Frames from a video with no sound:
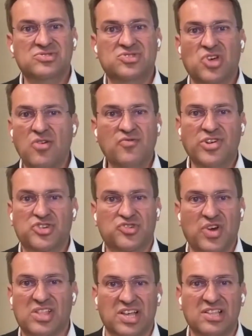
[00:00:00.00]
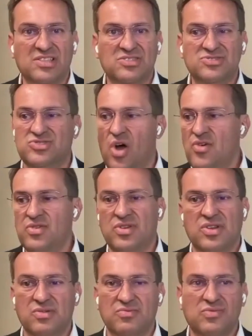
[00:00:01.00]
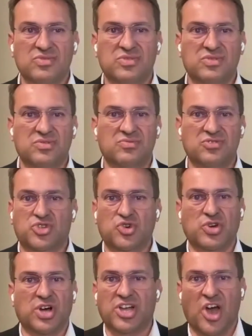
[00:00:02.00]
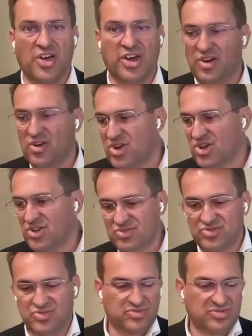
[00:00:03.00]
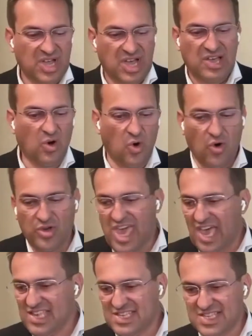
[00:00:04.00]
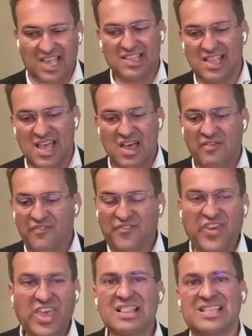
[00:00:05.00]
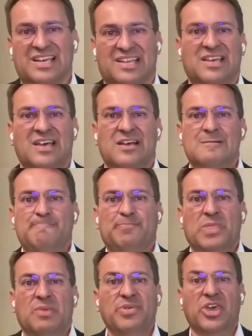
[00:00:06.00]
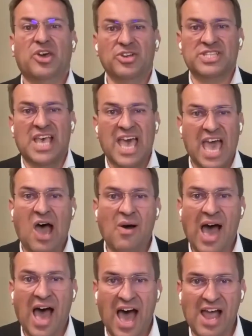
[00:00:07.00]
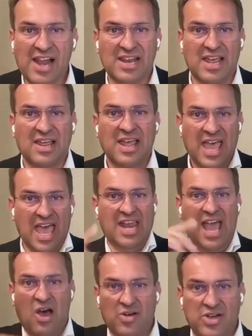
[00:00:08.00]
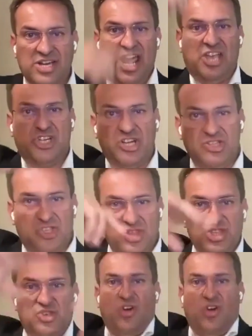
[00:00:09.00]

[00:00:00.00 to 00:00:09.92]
Don't restrict it. Don't sugarcoat it or guess it. Feel it. because our heart and our connection to this